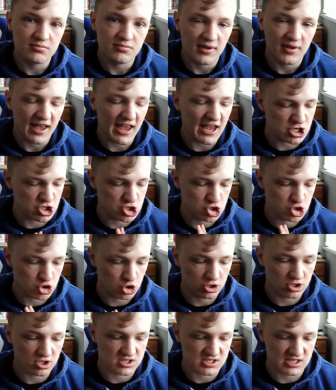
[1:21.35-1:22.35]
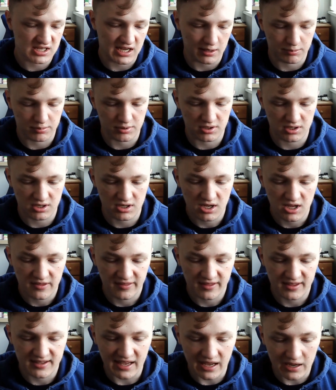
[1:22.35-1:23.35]
It shouldn't happen. The
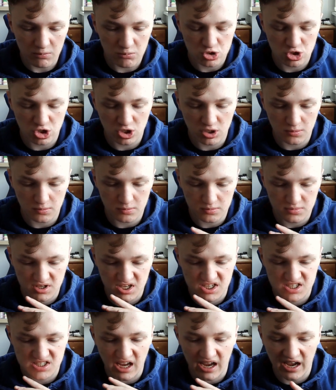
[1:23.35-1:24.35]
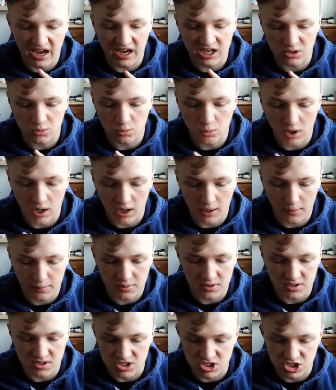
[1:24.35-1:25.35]
game shouldn't decide what
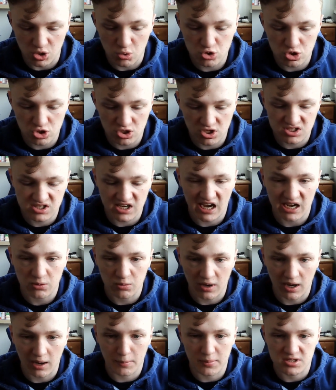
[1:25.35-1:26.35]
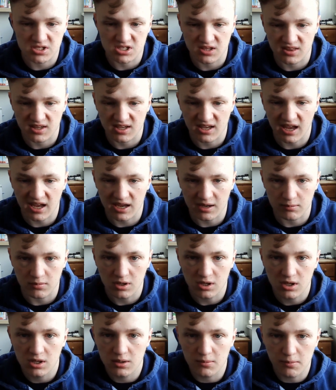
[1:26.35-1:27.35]
happens. You should decide what happens in the game
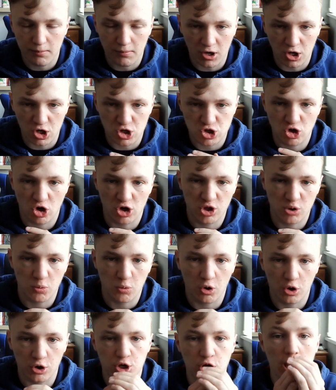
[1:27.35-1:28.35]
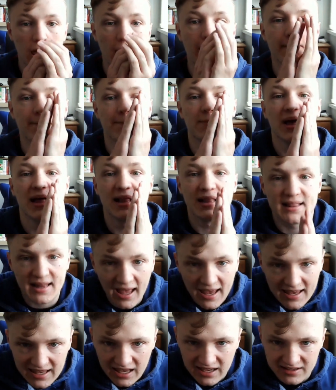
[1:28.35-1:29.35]
because you're the one
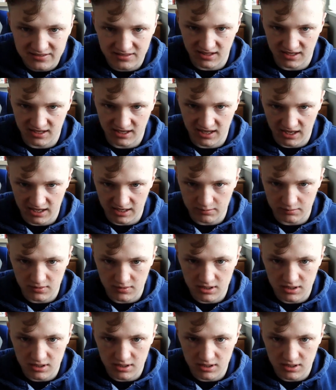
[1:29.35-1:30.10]
playing the game.